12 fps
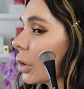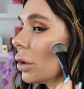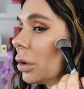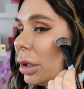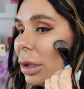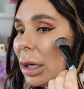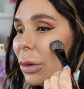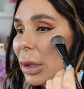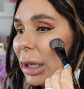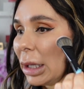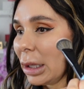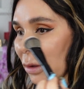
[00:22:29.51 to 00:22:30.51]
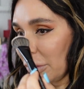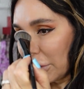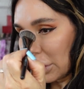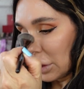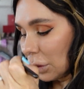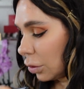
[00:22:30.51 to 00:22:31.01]
Oh, how I love
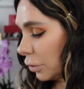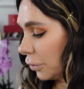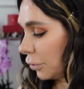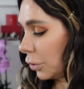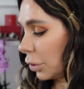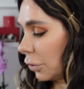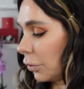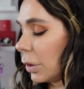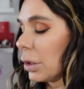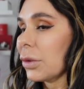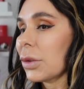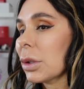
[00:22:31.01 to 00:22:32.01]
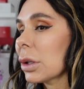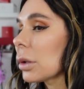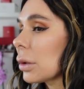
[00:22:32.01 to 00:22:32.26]
Tom Ford, friends.